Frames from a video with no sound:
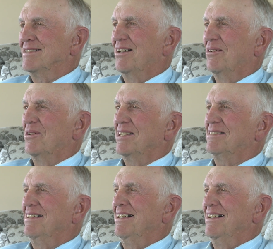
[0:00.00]
So we
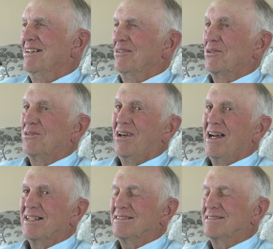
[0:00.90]
would
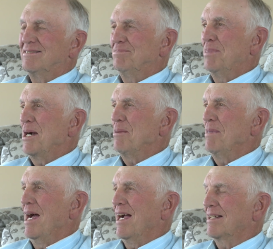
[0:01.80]
ride
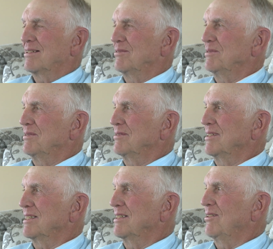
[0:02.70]
bareback.
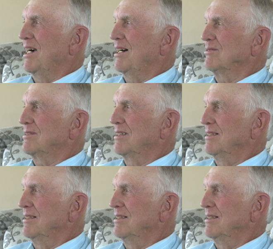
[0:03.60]
We'd go out,